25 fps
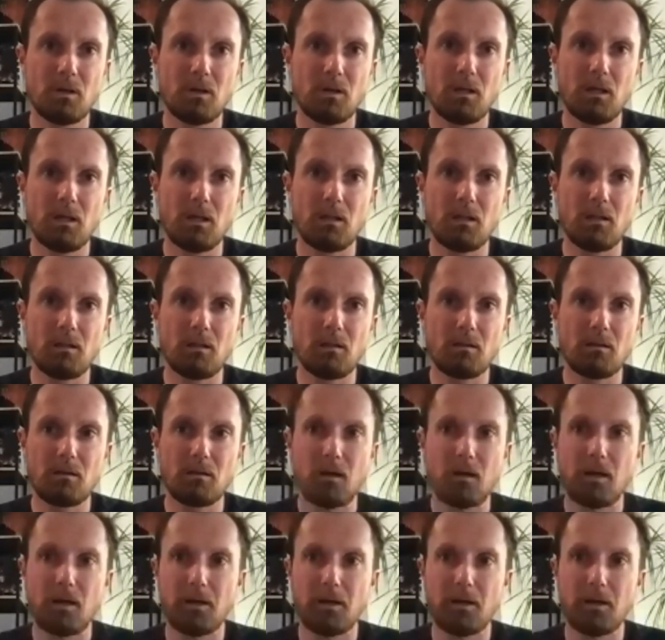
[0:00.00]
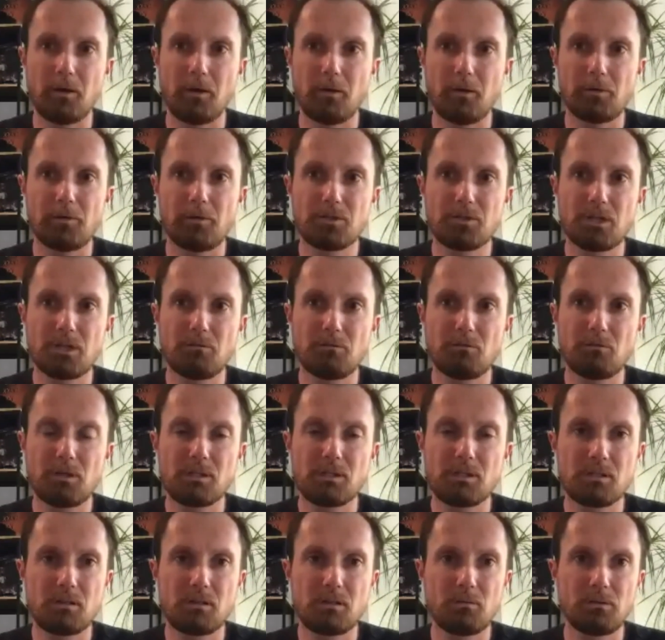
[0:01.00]
And I urge every
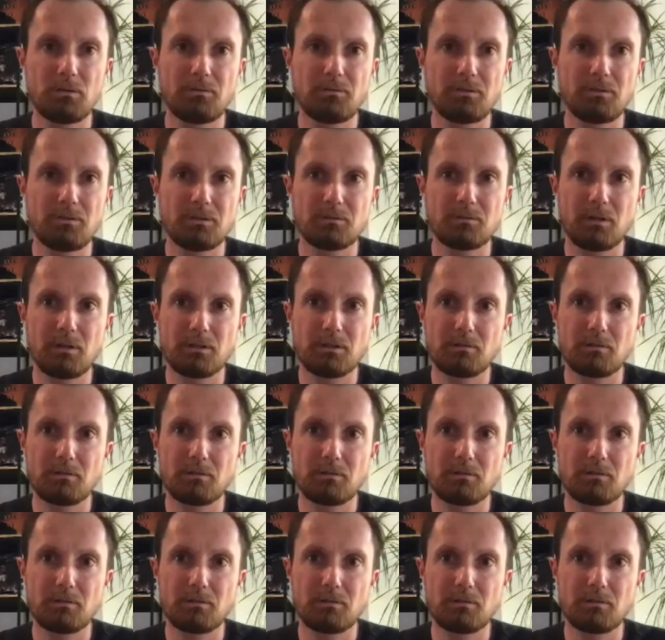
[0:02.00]
single event director